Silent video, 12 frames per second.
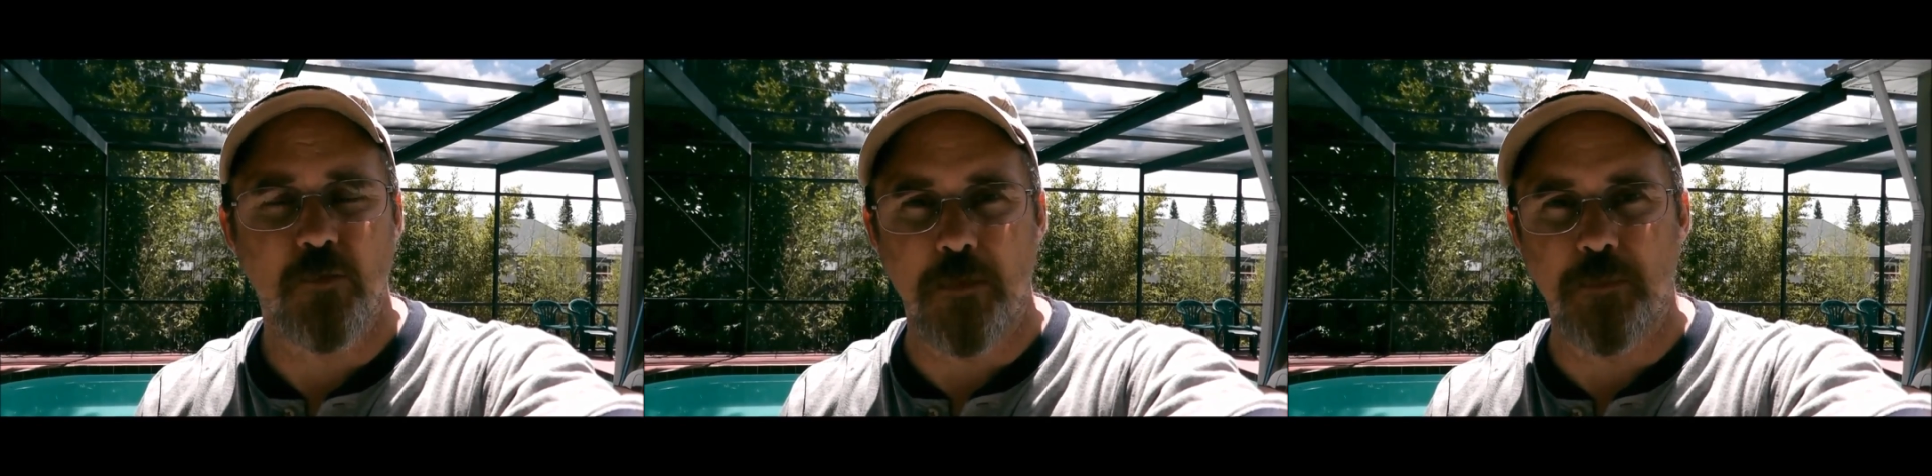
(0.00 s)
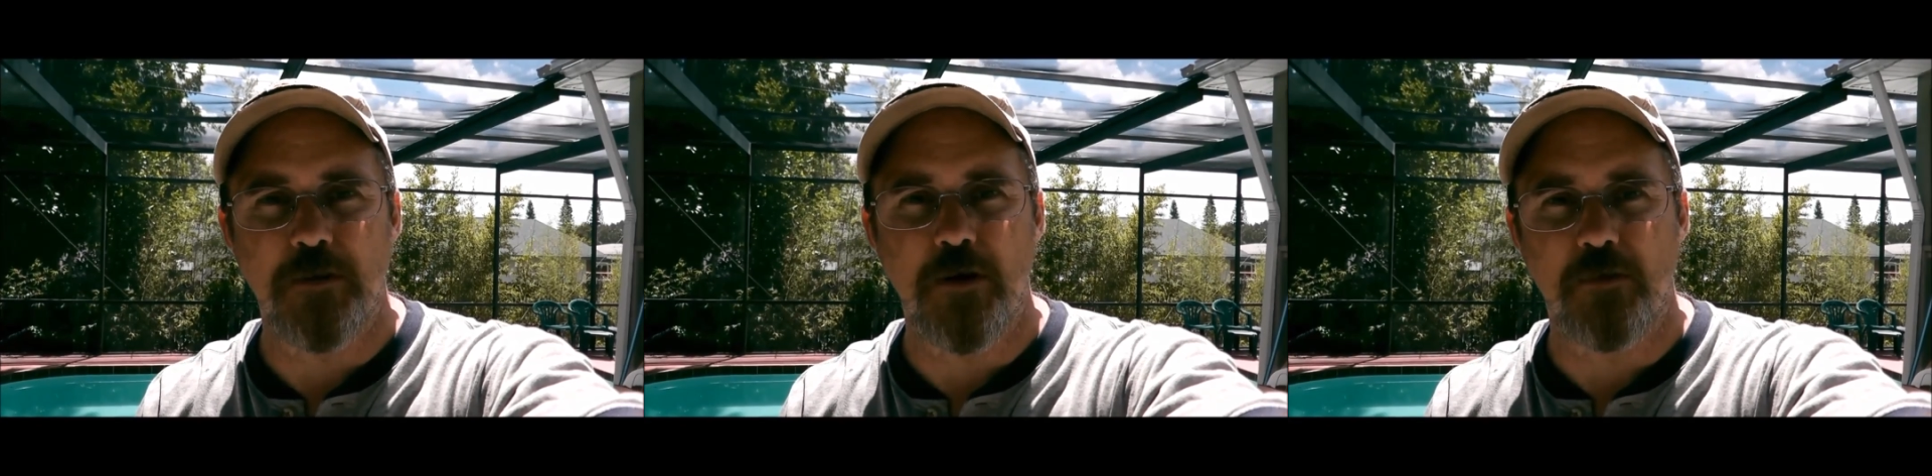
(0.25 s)

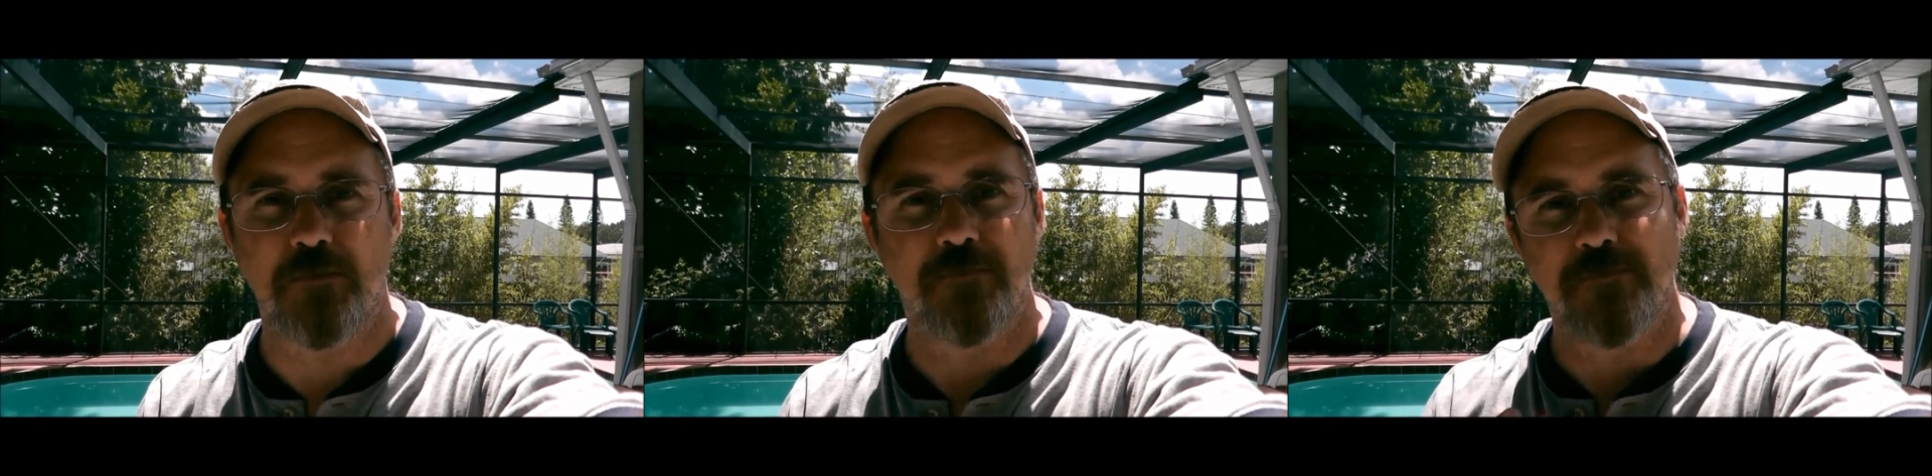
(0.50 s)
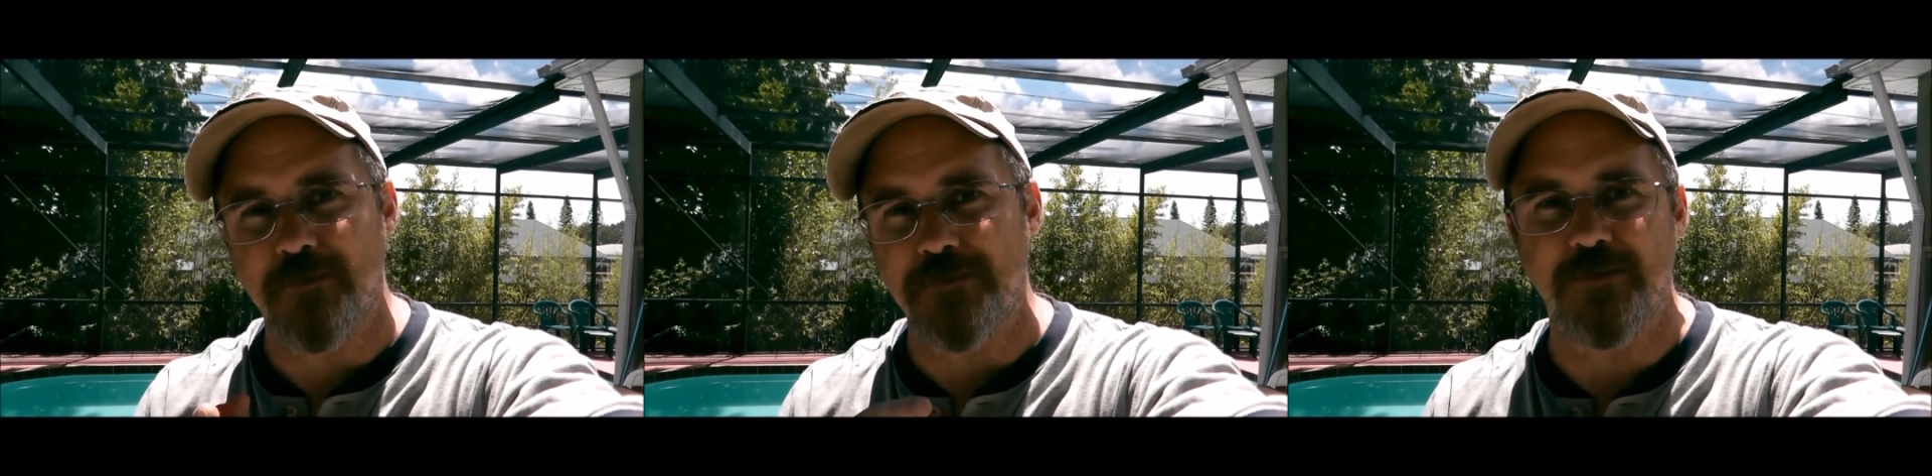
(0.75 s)
right below.
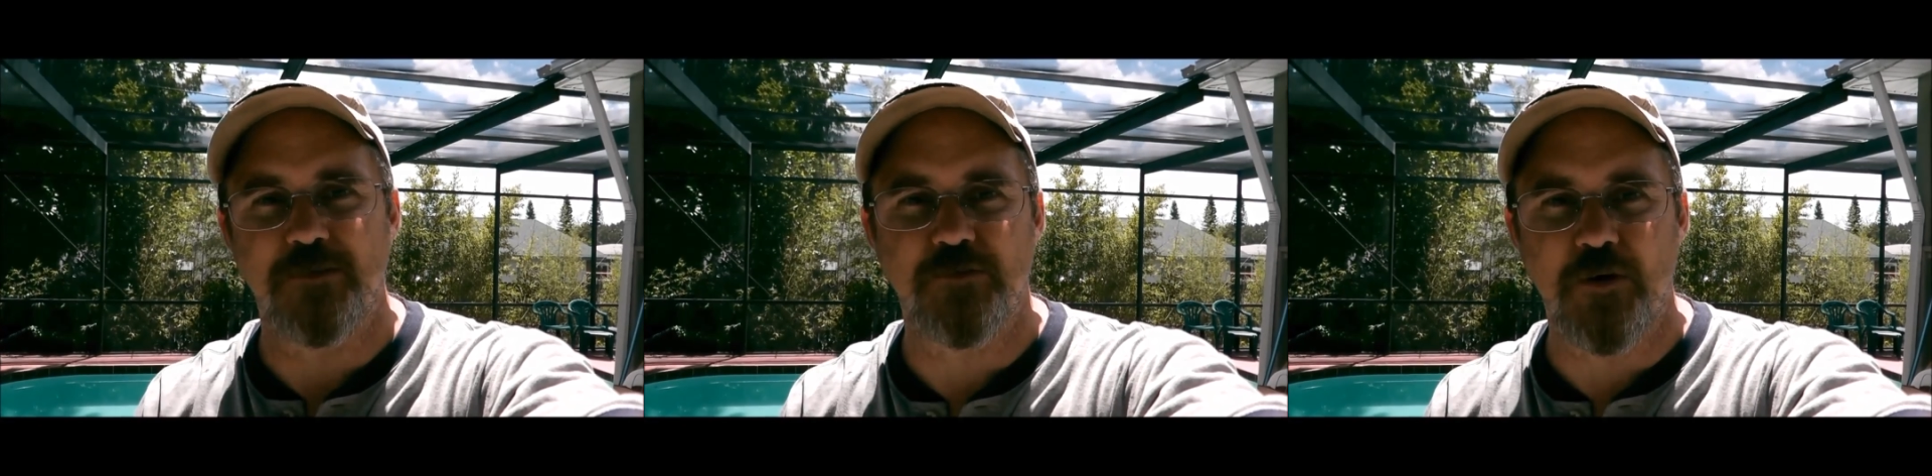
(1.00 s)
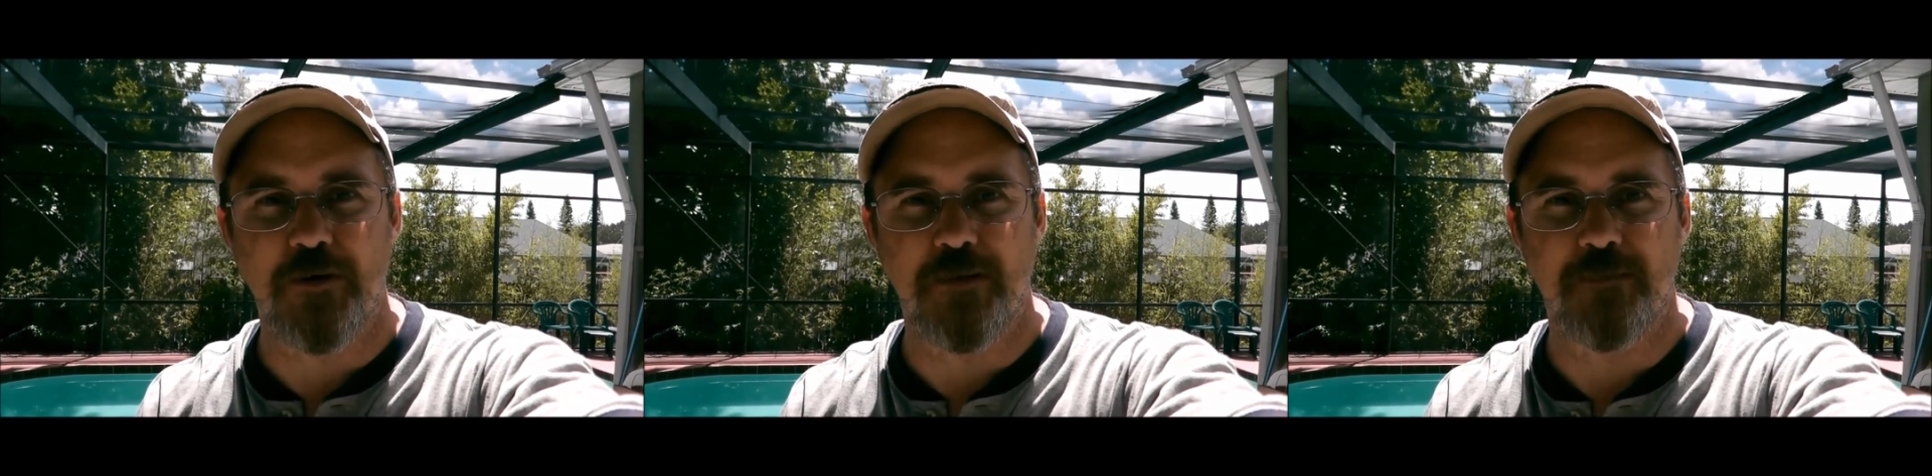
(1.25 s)
So let's get
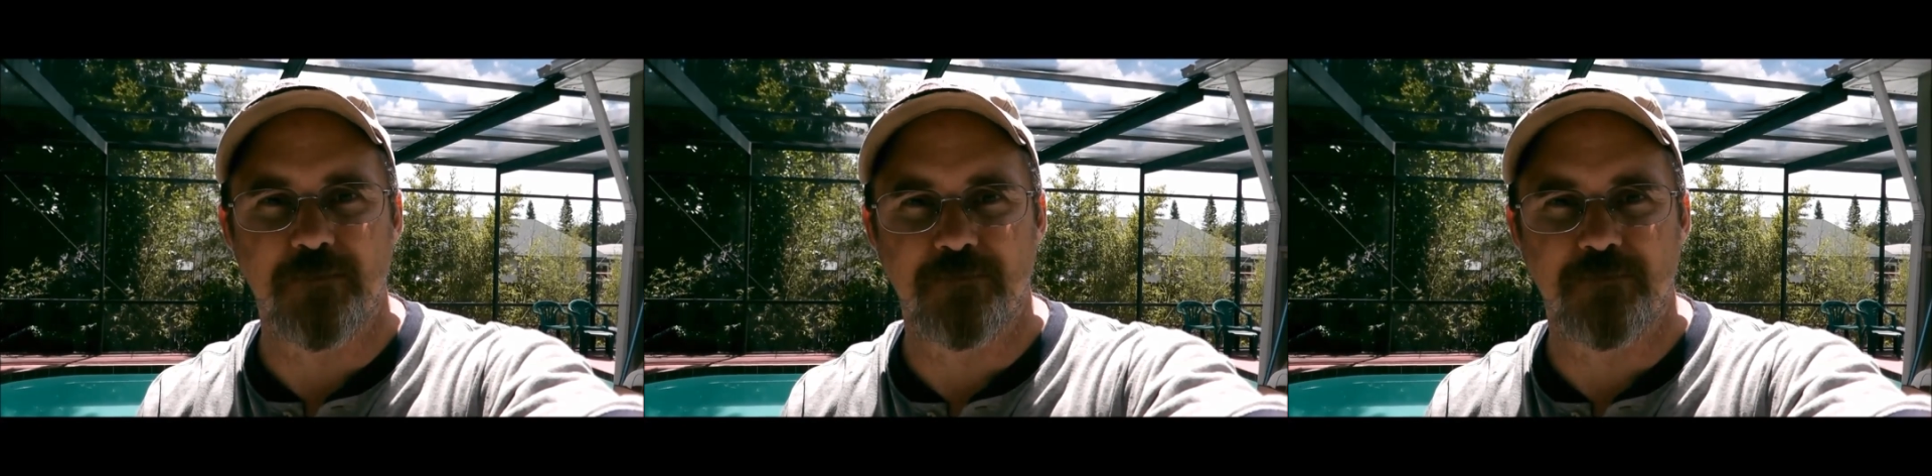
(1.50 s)
started.